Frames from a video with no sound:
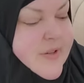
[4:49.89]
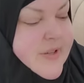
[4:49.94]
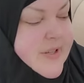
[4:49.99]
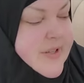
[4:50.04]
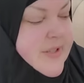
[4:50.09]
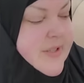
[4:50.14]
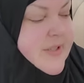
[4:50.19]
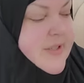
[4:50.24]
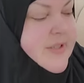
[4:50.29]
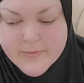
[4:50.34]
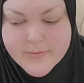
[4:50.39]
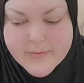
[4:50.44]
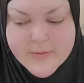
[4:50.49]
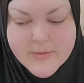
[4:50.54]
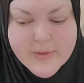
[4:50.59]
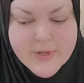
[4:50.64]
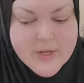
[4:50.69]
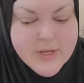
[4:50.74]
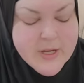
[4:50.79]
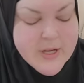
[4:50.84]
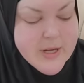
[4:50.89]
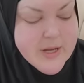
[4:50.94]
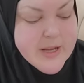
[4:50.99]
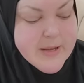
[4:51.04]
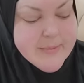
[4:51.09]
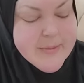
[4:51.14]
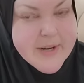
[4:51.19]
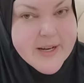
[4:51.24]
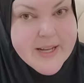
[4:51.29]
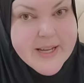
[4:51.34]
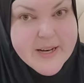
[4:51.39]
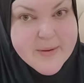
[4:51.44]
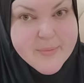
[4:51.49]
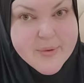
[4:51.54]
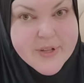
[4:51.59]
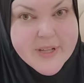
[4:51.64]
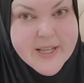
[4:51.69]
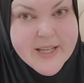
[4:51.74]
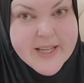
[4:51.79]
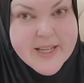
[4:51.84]
I'm gonna get a
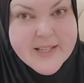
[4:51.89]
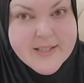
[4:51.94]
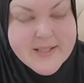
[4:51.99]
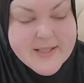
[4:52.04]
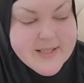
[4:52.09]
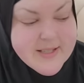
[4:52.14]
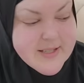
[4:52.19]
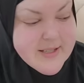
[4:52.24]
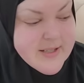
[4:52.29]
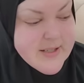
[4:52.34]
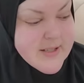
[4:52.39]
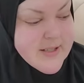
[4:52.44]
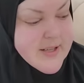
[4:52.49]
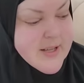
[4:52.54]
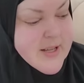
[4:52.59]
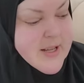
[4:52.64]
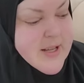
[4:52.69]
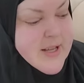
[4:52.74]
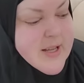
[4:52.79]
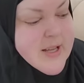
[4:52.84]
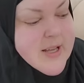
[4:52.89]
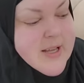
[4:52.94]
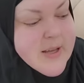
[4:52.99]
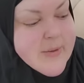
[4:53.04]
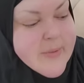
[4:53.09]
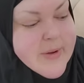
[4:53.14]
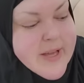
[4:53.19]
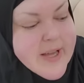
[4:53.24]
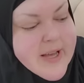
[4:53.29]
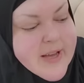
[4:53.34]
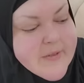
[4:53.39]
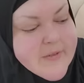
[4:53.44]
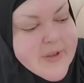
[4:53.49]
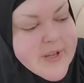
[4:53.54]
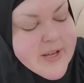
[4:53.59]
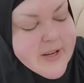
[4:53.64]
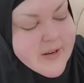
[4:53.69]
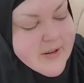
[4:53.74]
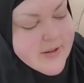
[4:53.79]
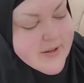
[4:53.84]
plate, and we have
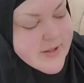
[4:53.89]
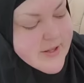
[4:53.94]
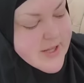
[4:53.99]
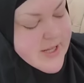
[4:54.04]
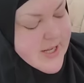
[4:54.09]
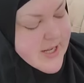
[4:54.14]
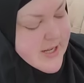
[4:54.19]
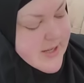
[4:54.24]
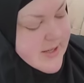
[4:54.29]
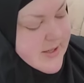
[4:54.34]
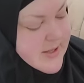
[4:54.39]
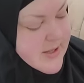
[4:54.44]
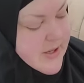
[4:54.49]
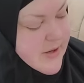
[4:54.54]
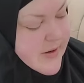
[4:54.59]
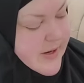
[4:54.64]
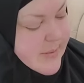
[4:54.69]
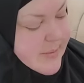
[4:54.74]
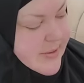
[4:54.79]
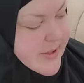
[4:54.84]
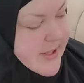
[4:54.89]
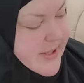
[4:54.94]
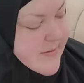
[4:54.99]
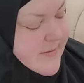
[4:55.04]
here the grape